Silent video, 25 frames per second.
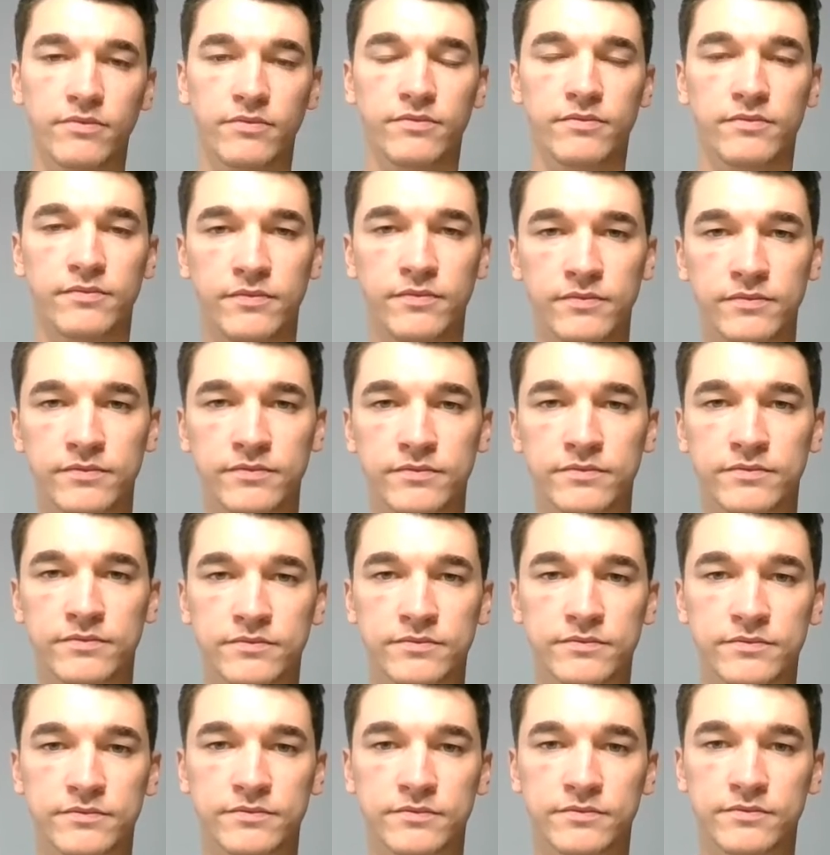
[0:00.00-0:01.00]

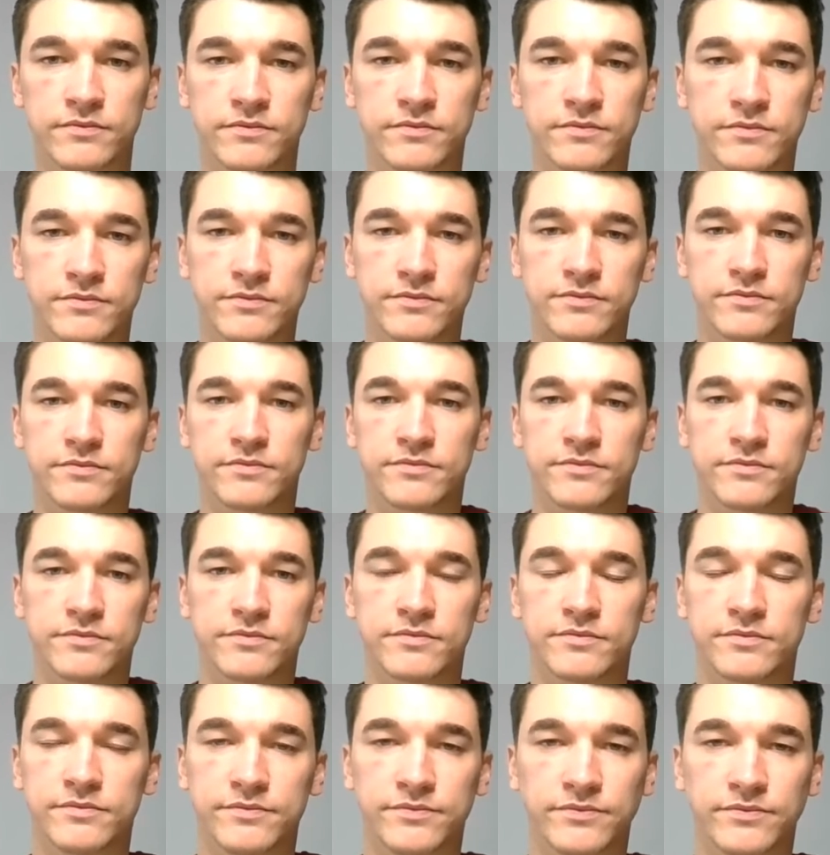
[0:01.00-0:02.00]

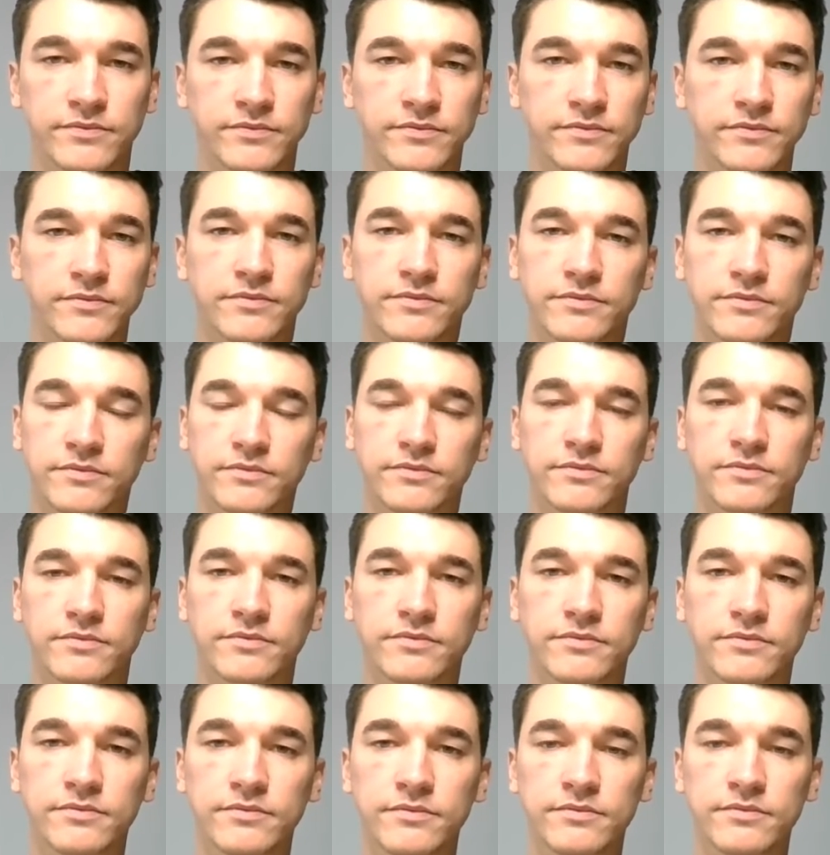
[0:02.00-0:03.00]

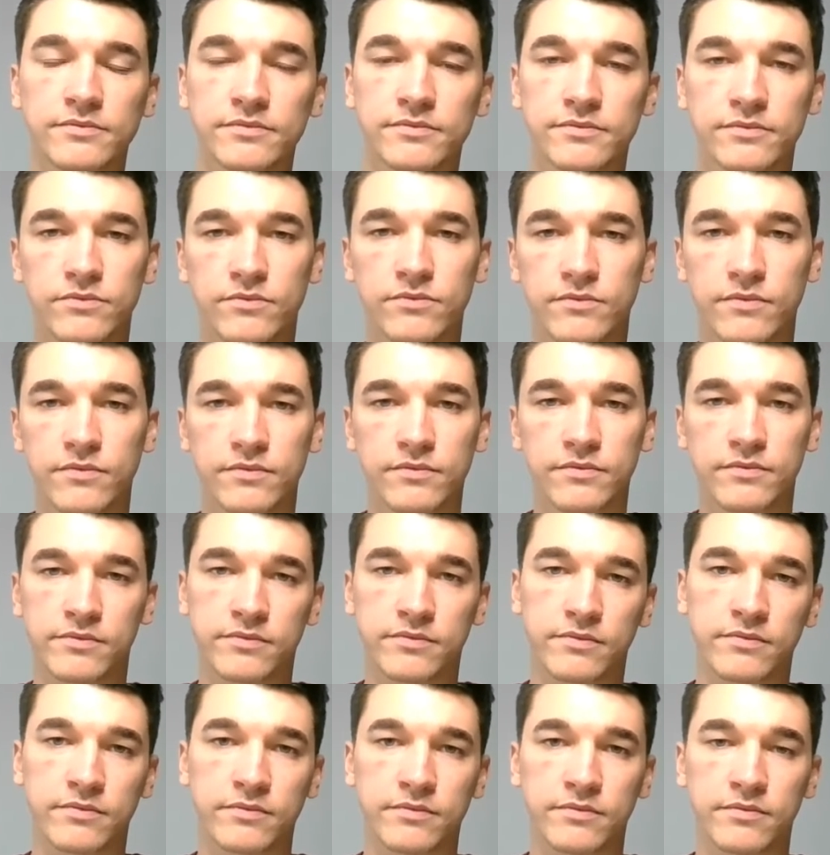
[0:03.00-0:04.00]

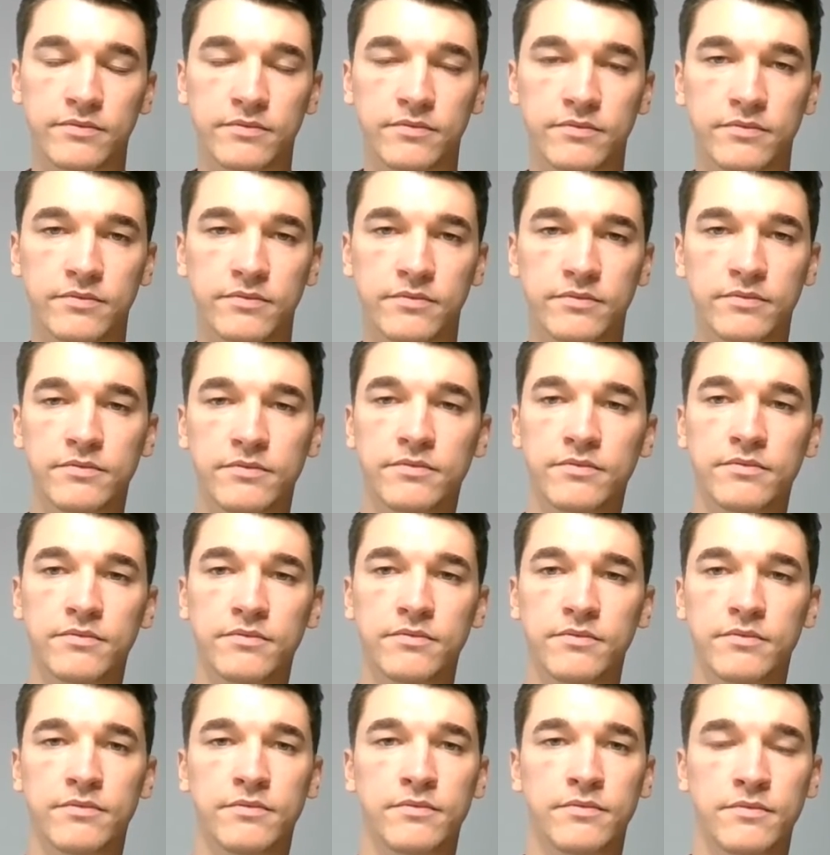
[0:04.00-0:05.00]

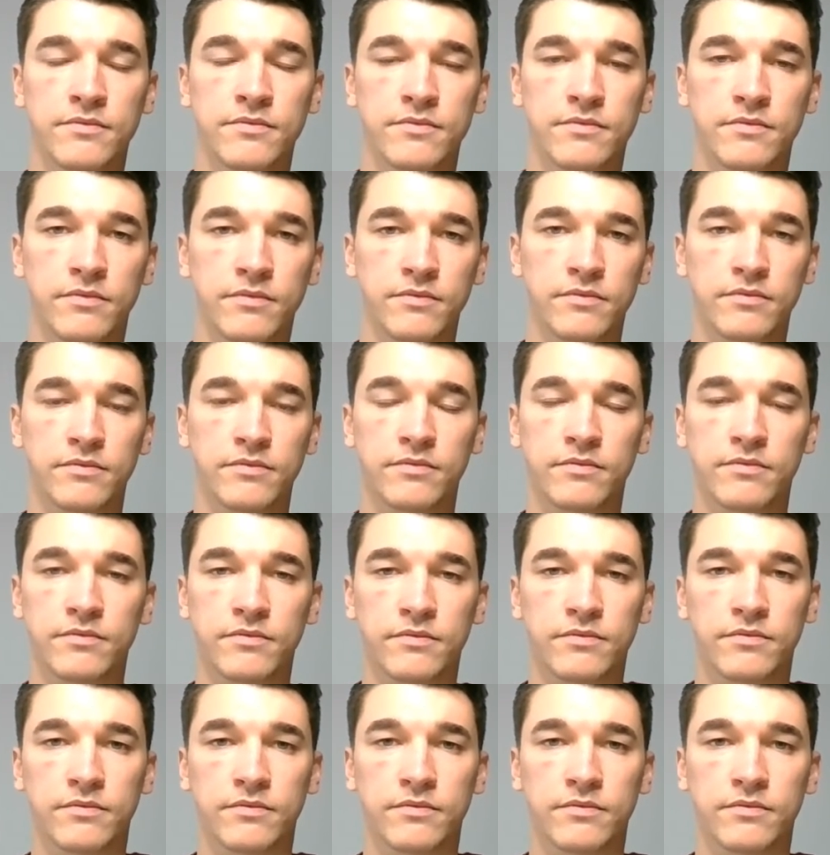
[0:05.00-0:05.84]
This person isn't speaking.